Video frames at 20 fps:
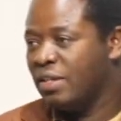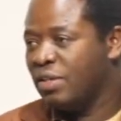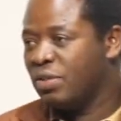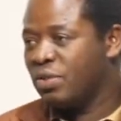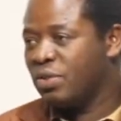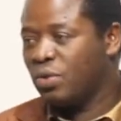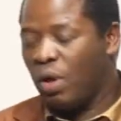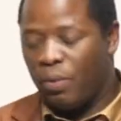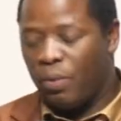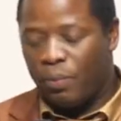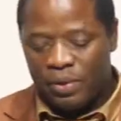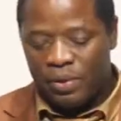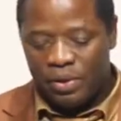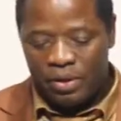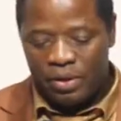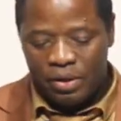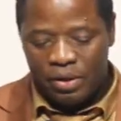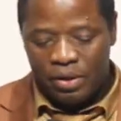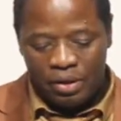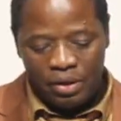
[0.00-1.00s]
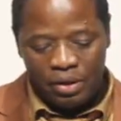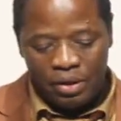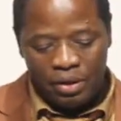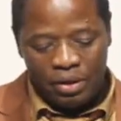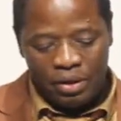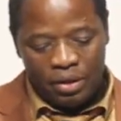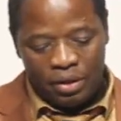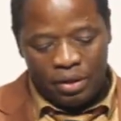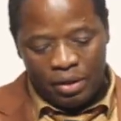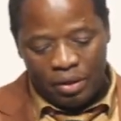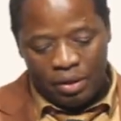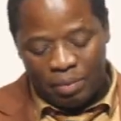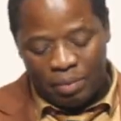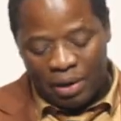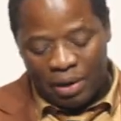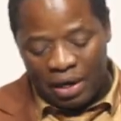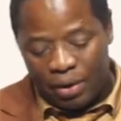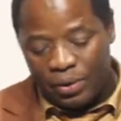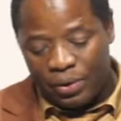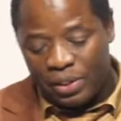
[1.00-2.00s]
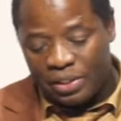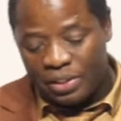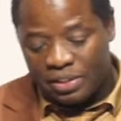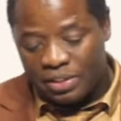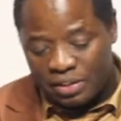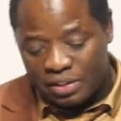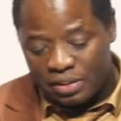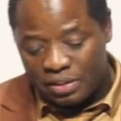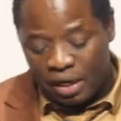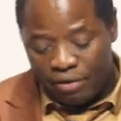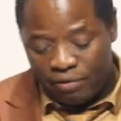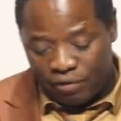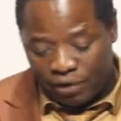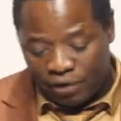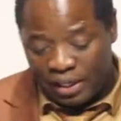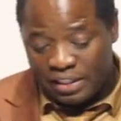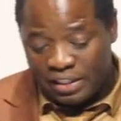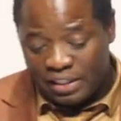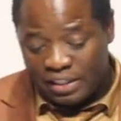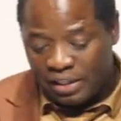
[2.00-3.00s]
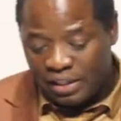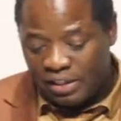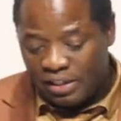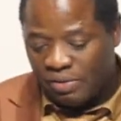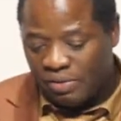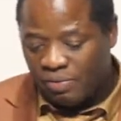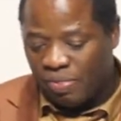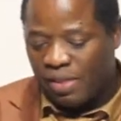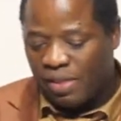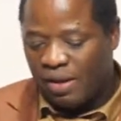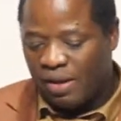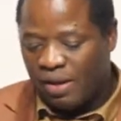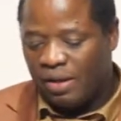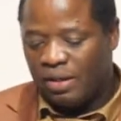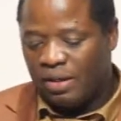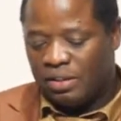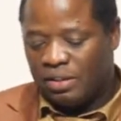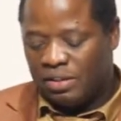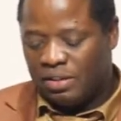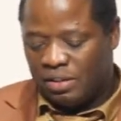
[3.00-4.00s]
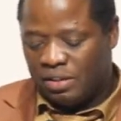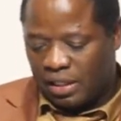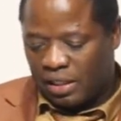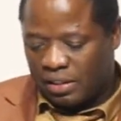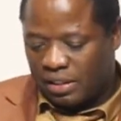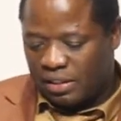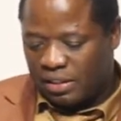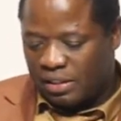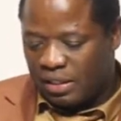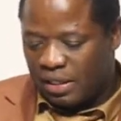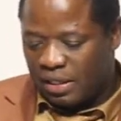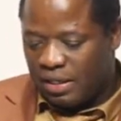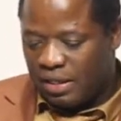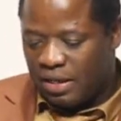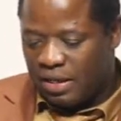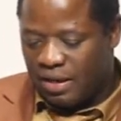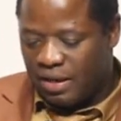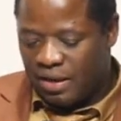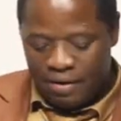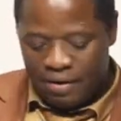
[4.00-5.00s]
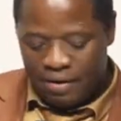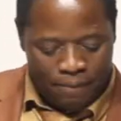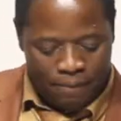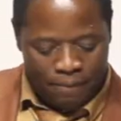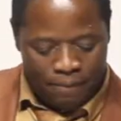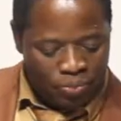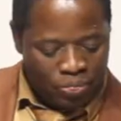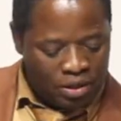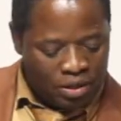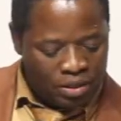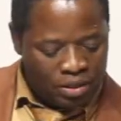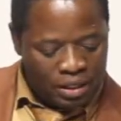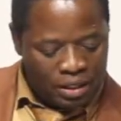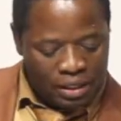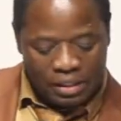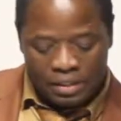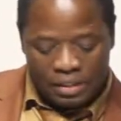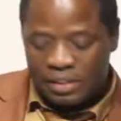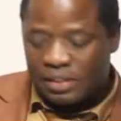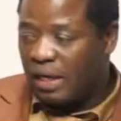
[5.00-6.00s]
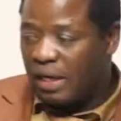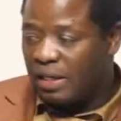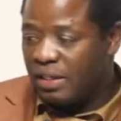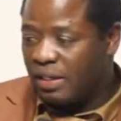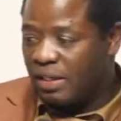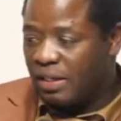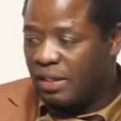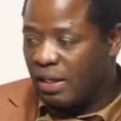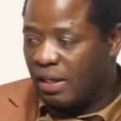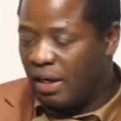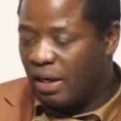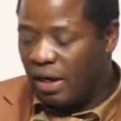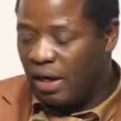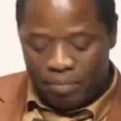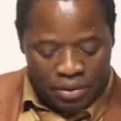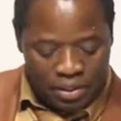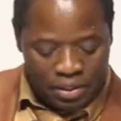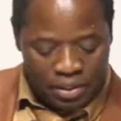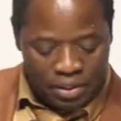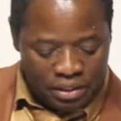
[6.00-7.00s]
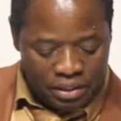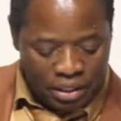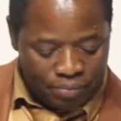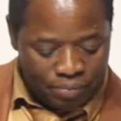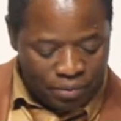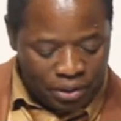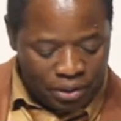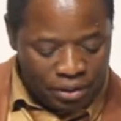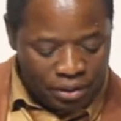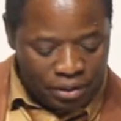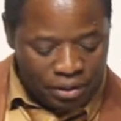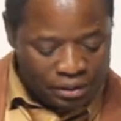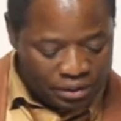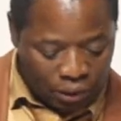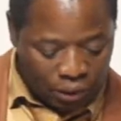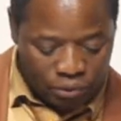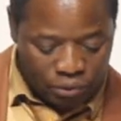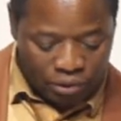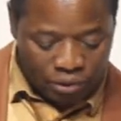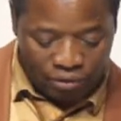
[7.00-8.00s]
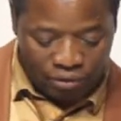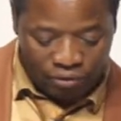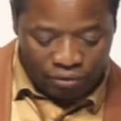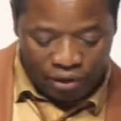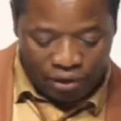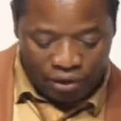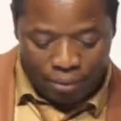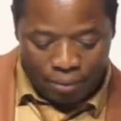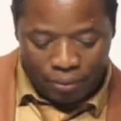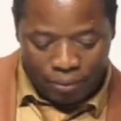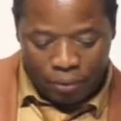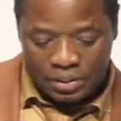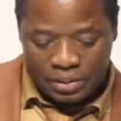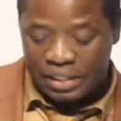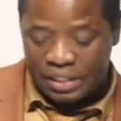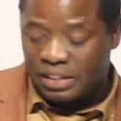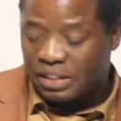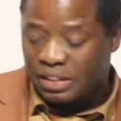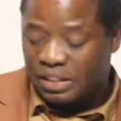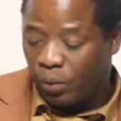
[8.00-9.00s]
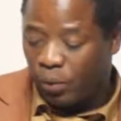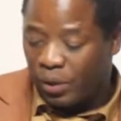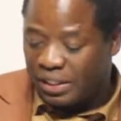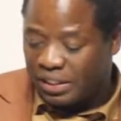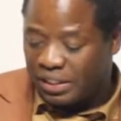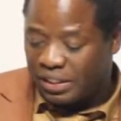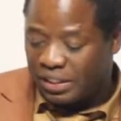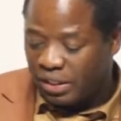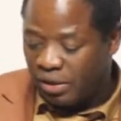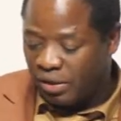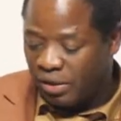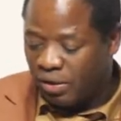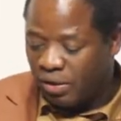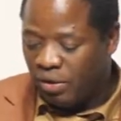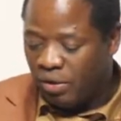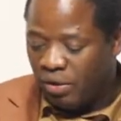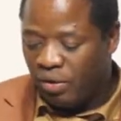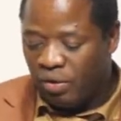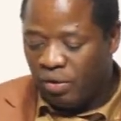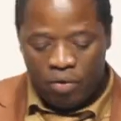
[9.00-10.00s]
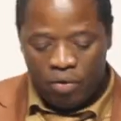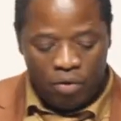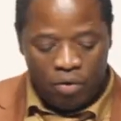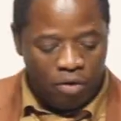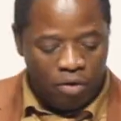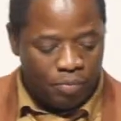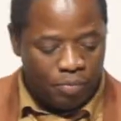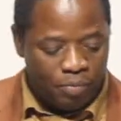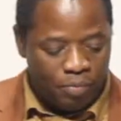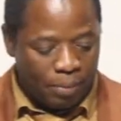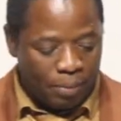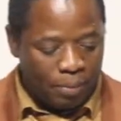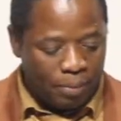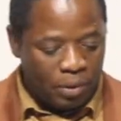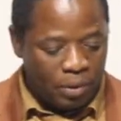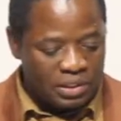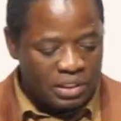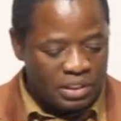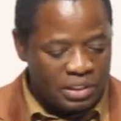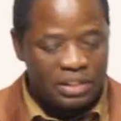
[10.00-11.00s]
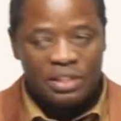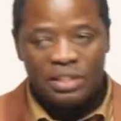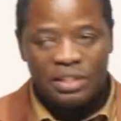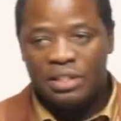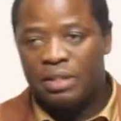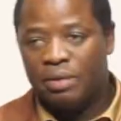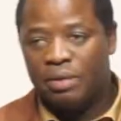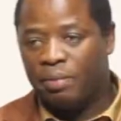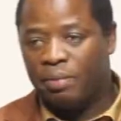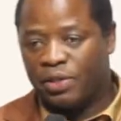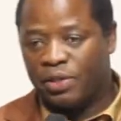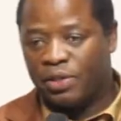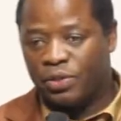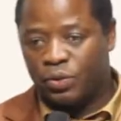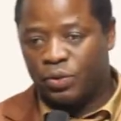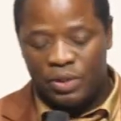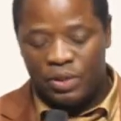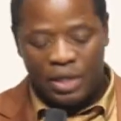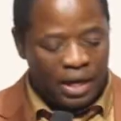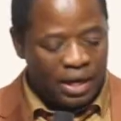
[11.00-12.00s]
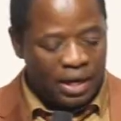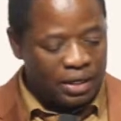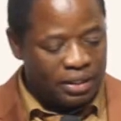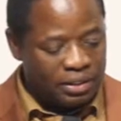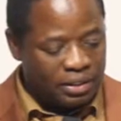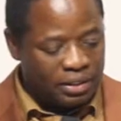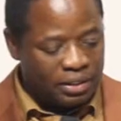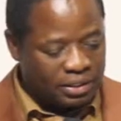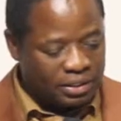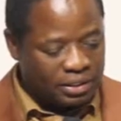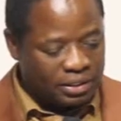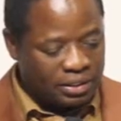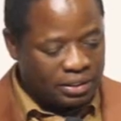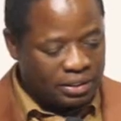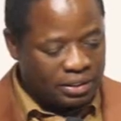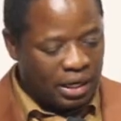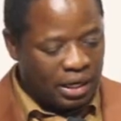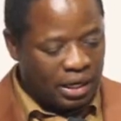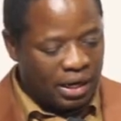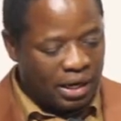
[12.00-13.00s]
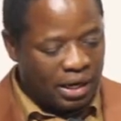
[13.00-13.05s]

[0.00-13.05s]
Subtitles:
So I'll be in Malawi Friday, Saturday. Then Sunday, I'm in South Africa because there's a wedding of Brother Moses Masunda and Sister